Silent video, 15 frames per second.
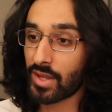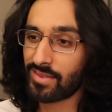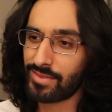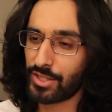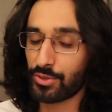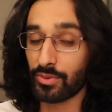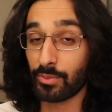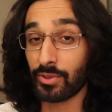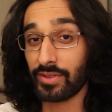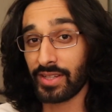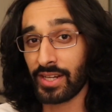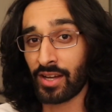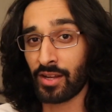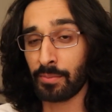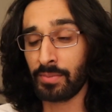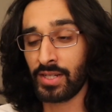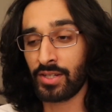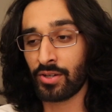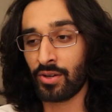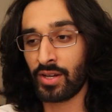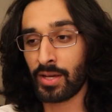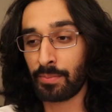That's what they called me
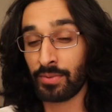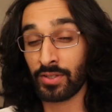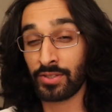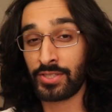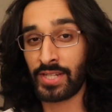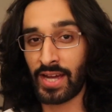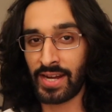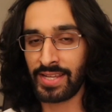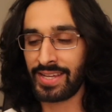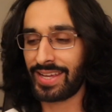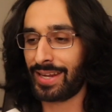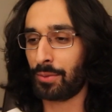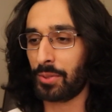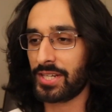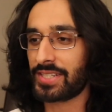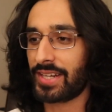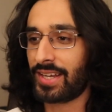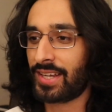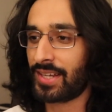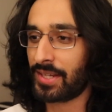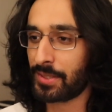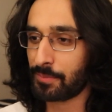growing up, a little shoddy. Anyways,
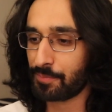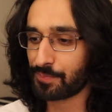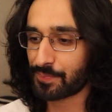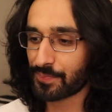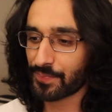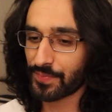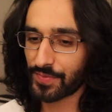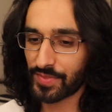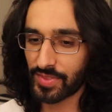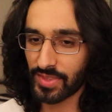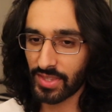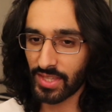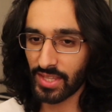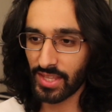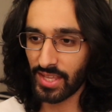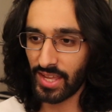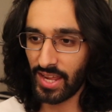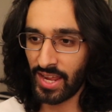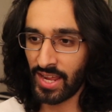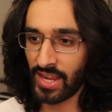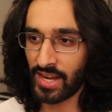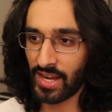
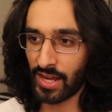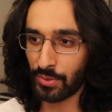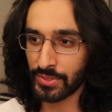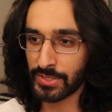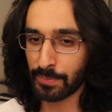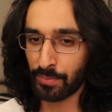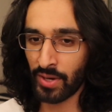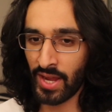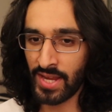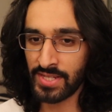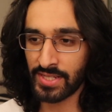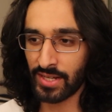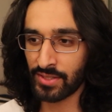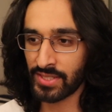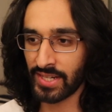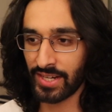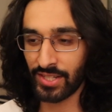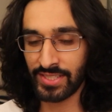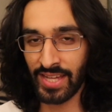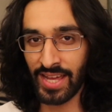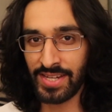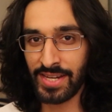and I was surprised. I was
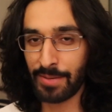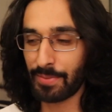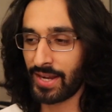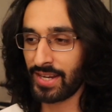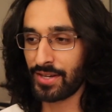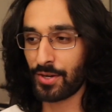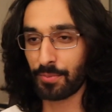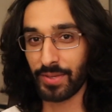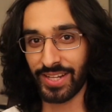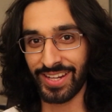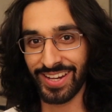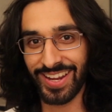like, God damn, I didn't know.